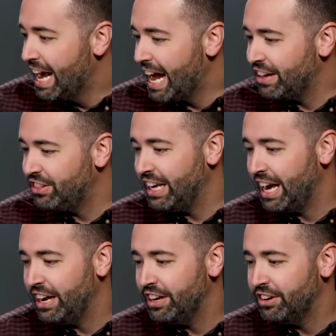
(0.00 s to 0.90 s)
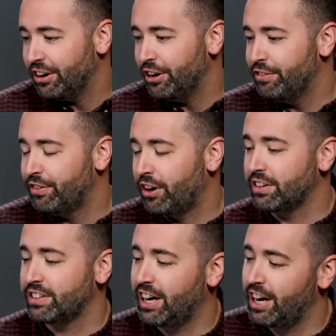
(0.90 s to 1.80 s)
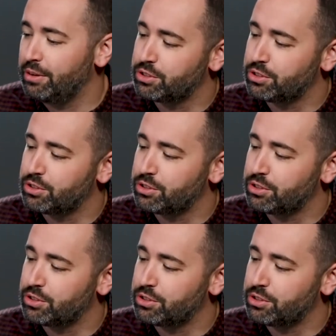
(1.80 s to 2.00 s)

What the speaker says: at the end of our time.